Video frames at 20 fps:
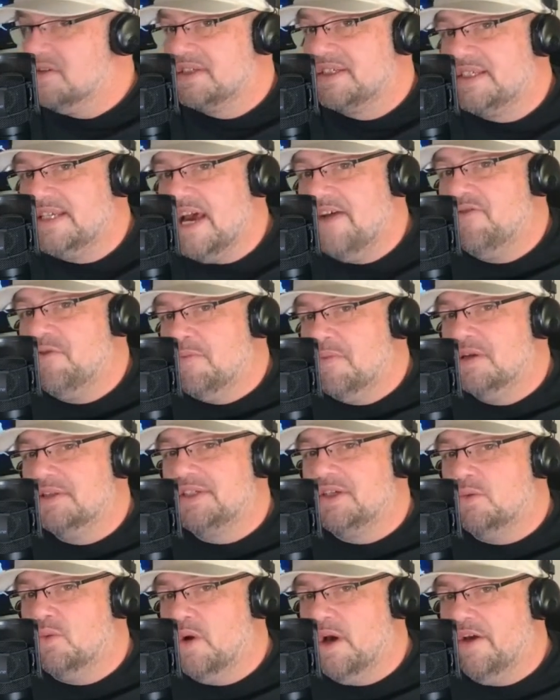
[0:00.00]
7
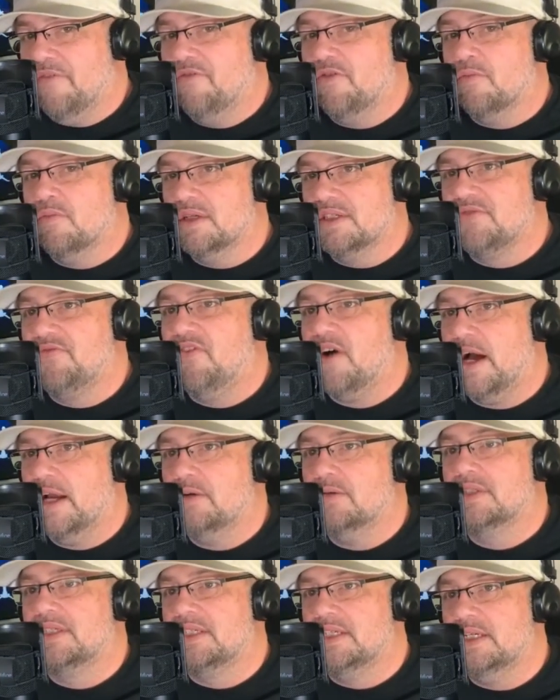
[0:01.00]
months away from its
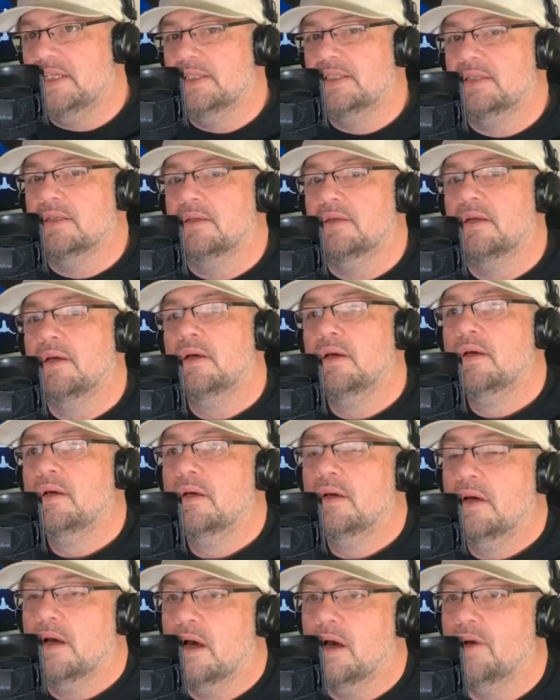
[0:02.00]
final season
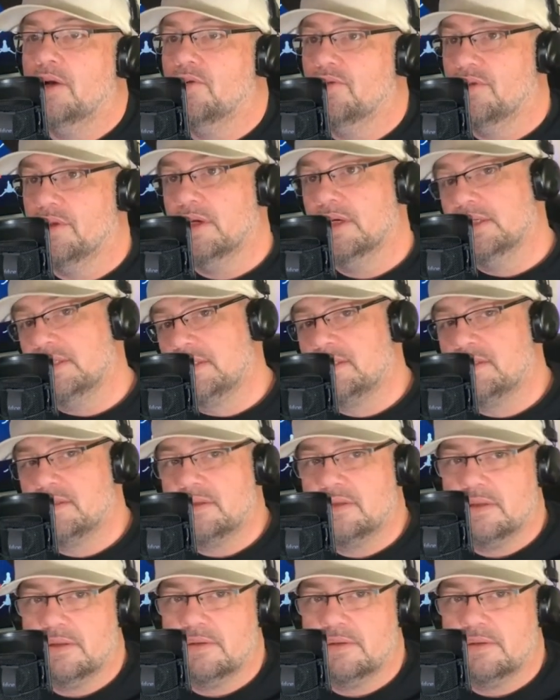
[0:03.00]
under this